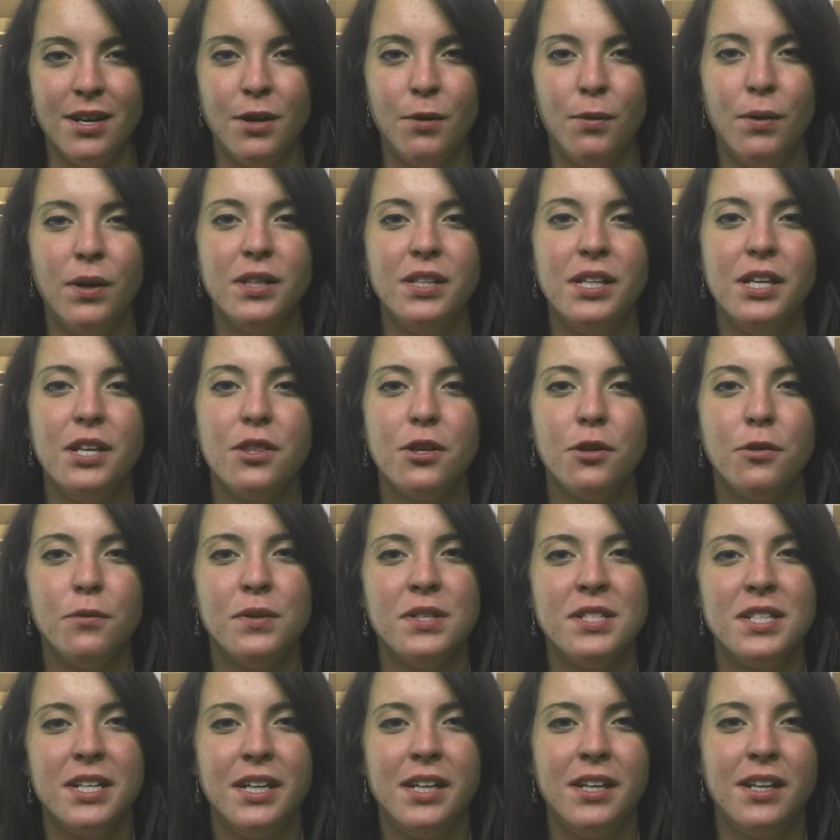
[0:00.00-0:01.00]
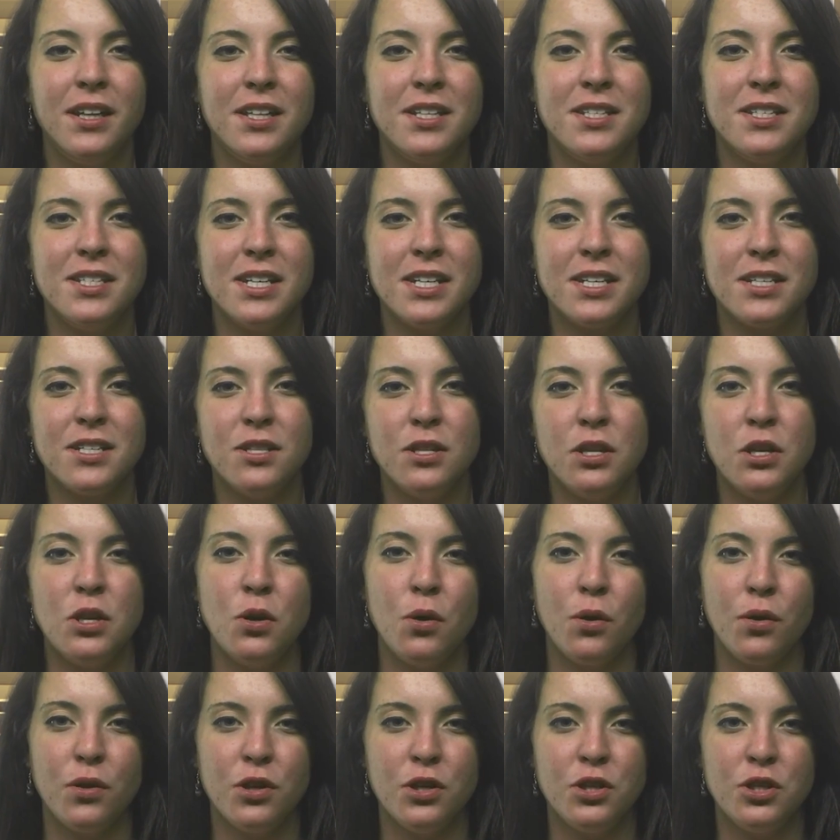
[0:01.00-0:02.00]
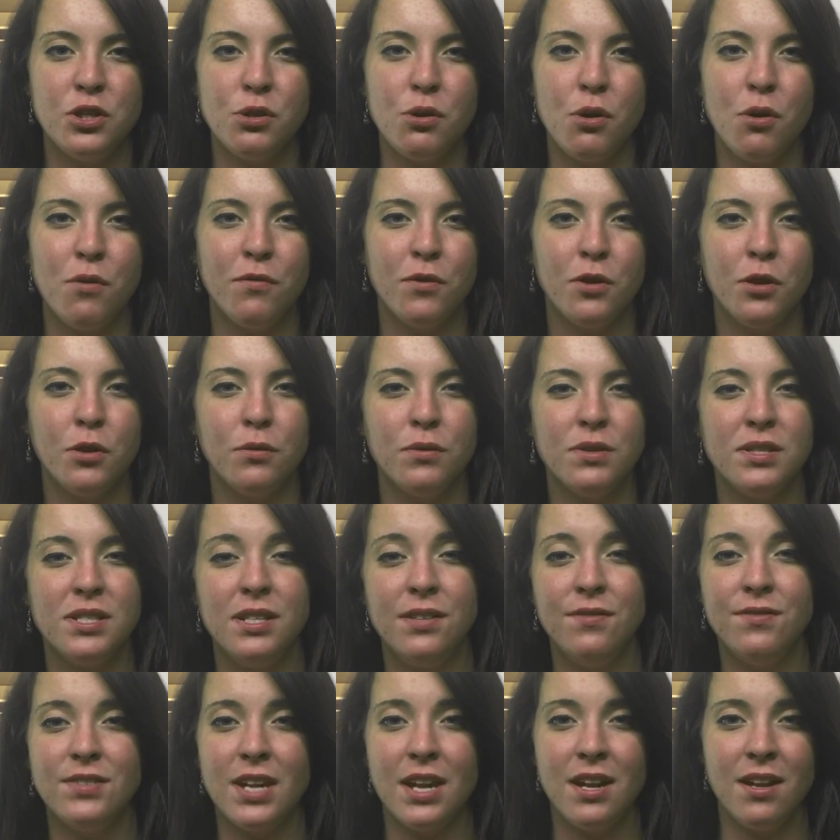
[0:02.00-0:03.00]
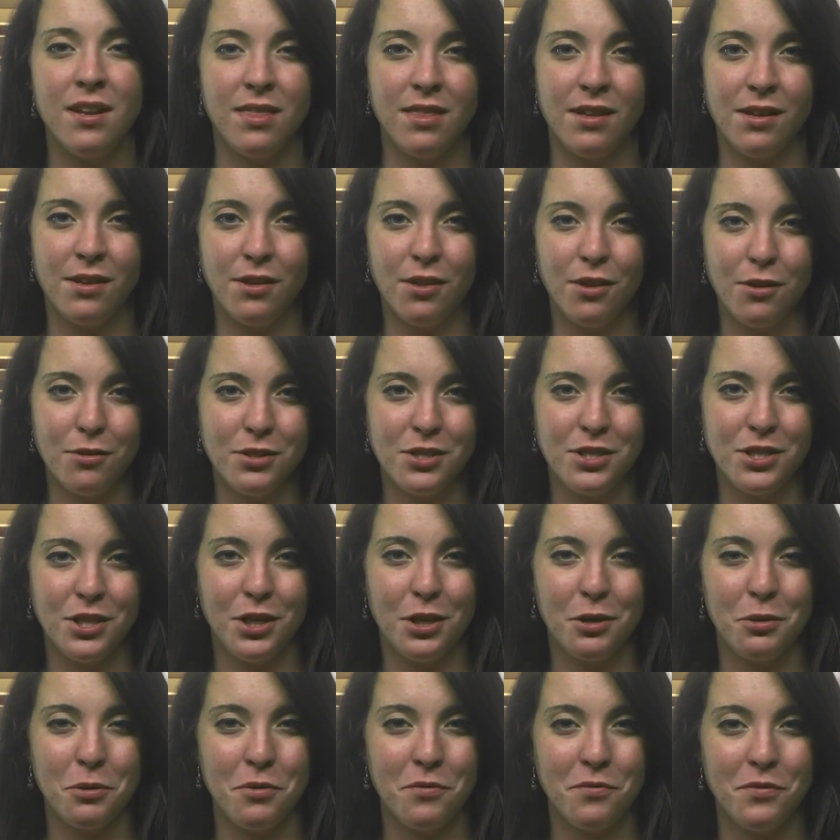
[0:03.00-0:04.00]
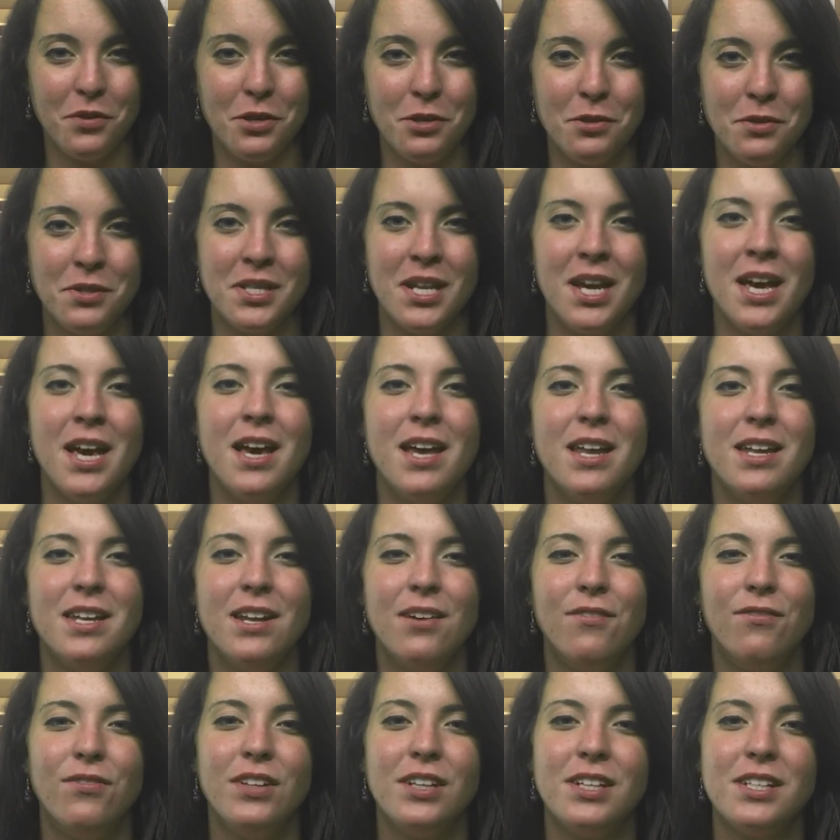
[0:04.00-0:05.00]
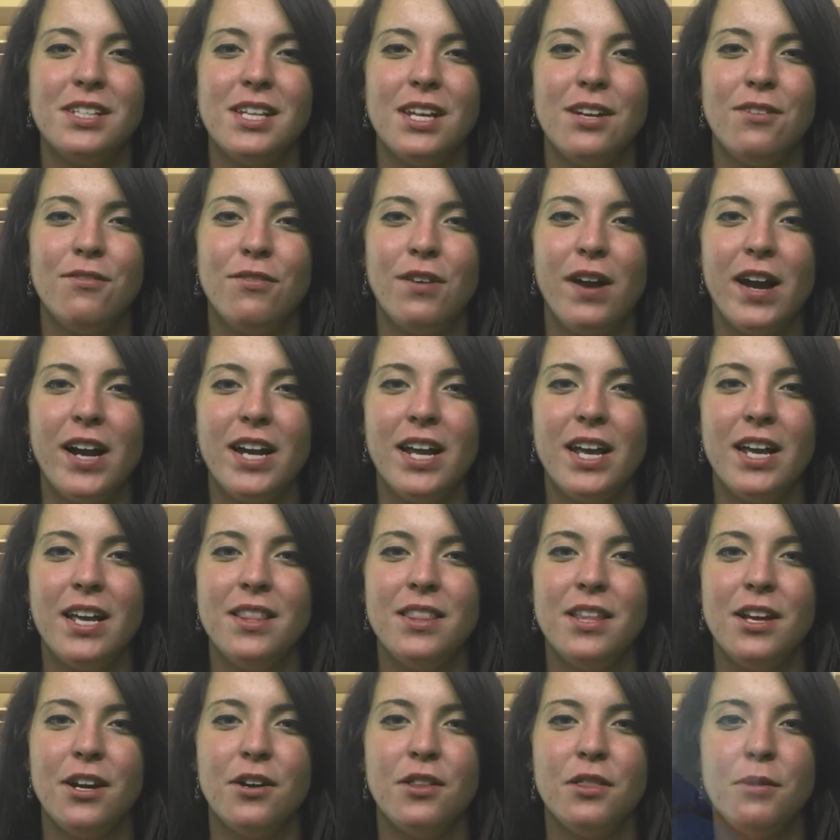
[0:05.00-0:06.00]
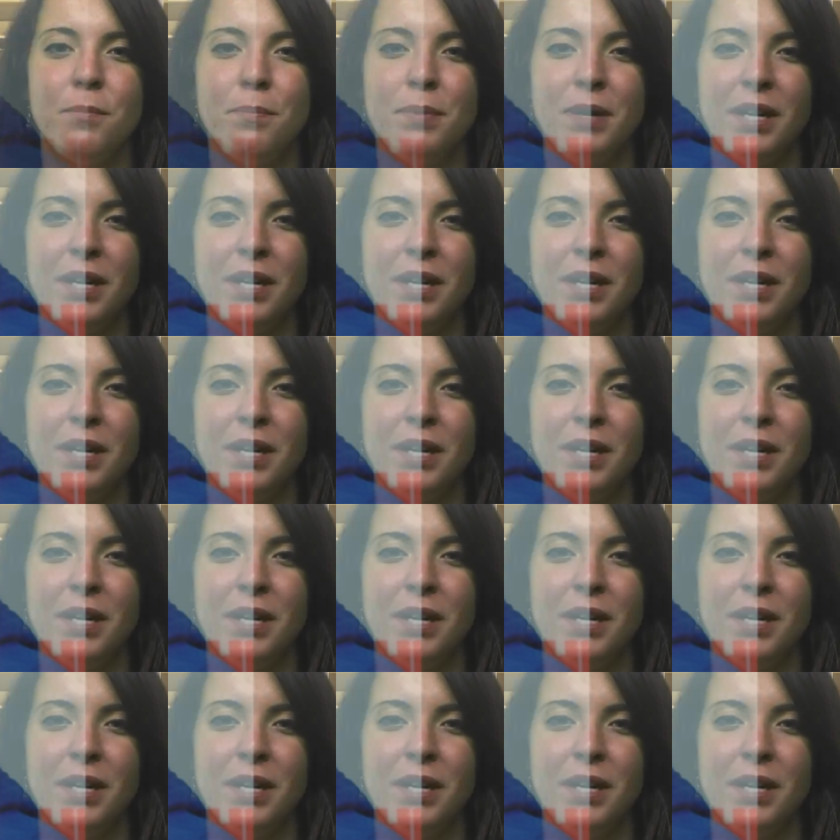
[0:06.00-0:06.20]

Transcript: While neither Ridiculous 6 nor The Do-Over received anything close to good reviews, Netflix said Friday they are the